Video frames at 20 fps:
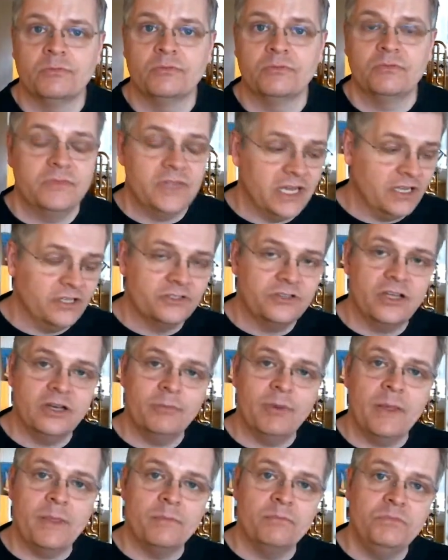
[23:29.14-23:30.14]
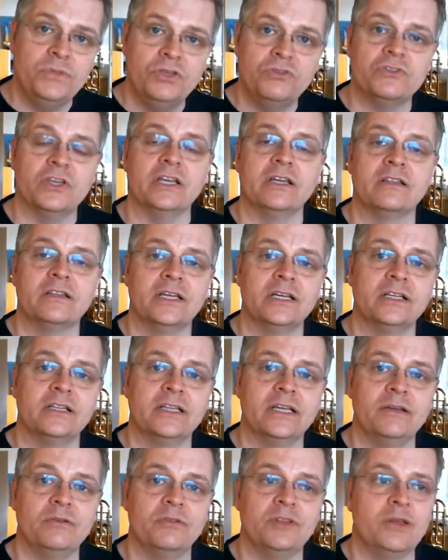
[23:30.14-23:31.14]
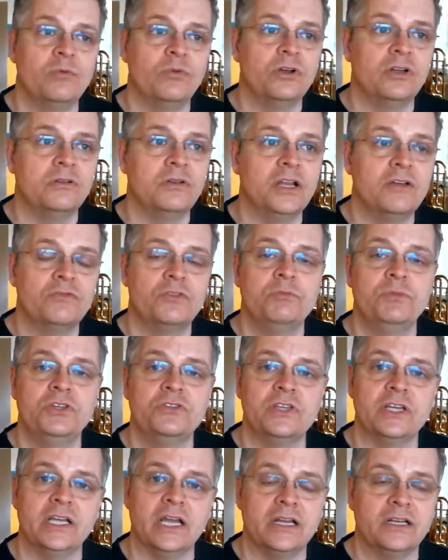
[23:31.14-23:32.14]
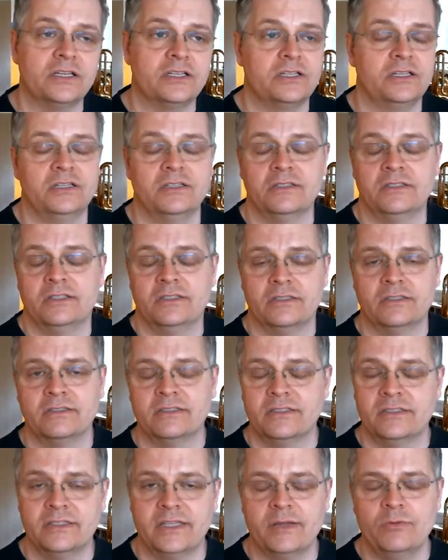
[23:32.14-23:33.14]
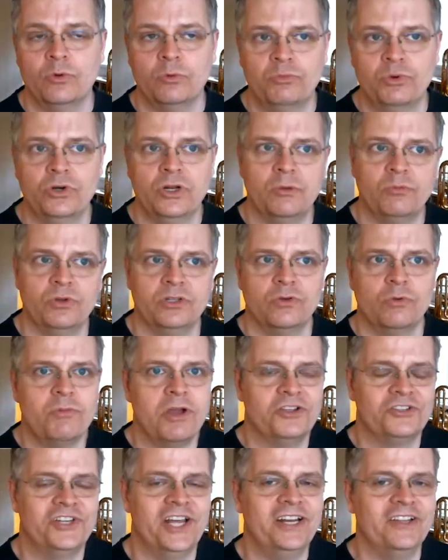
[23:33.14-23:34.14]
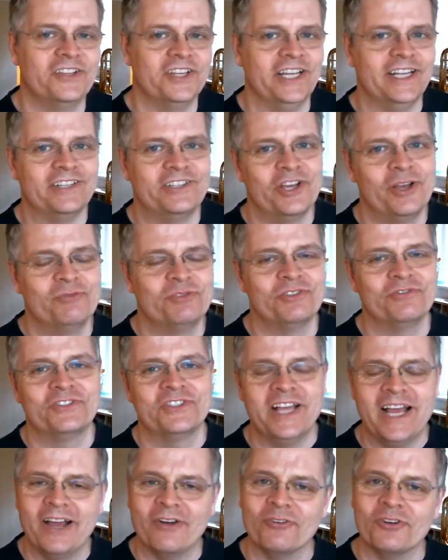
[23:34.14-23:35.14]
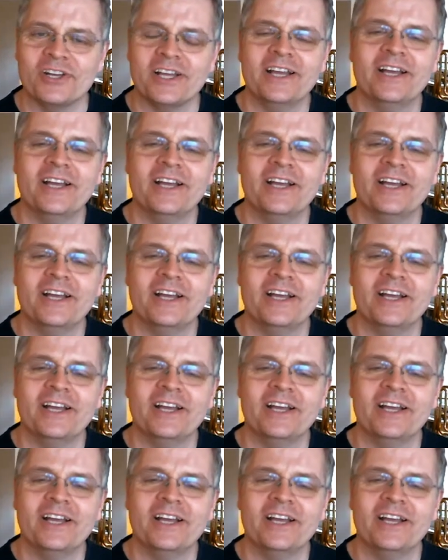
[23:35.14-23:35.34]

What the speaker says: They're concerned about the music. They want to love the music, and they will put up with almost anything in terms of sound.